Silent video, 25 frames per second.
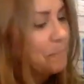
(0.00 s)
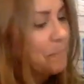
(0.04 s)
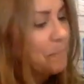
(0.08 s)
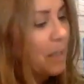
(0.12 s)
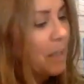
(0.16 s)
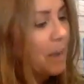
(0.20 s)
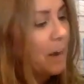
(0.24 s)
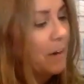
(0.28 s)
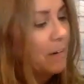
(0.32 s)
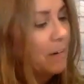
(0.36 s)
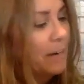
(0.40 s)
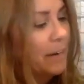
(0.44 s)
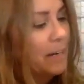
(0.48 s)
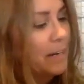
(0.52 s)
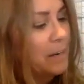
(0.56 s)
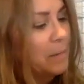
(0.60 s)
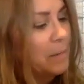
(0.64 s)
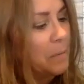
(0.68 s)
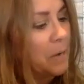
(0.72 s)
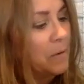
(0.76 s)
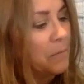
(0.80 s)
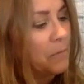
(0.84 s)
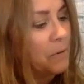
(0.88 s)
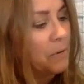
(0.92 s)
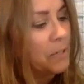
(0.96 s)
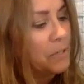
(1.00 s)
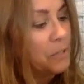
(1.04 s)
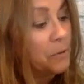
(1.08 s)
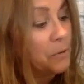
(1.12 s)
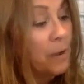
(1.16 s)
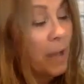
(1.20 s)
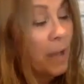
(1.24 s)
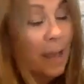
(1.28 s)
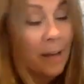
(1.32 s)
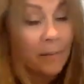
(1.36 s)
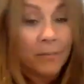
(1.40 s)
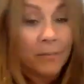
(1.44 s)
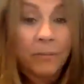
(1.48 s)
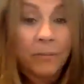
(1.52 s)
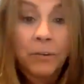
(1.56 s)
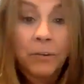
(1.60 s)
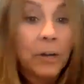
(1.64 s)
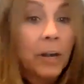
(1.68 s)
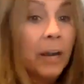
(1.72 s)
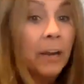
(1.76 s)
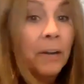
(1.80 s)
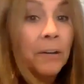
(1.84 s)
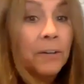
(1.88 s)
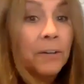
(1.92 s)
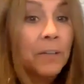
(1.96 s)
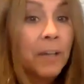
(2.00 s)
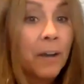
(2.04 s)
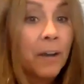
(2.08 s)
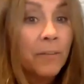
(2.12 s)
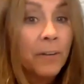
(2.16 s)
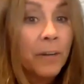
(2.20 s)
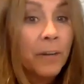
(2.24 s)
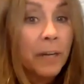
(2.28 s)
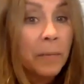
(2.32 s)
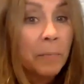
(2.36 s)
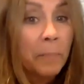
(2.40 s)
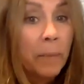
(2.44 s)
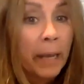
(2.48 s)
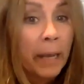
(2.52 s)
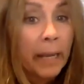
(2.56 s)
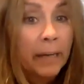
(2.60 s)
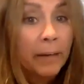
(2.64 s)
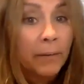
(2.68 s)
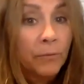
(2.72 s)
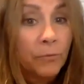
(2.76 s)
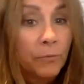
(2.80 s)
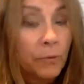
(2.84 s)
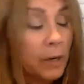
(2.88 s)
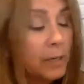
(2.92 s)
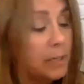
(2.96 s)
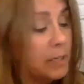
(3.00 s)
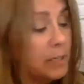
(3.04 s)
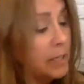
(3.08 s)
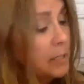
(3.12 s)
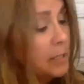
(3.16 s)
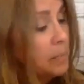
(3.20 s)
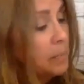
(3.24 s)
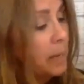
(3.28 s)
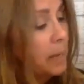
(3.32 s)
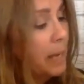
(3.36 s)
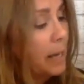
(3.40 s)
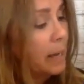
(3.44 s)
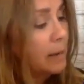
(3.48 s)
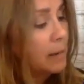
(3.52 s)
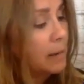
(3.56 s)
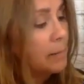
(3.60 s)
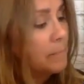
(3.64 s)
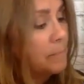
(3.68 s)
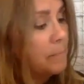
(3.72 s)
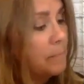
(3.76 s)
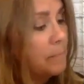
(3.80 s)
All right, I'm covering, so half of her hair is covered in paint, front and the back.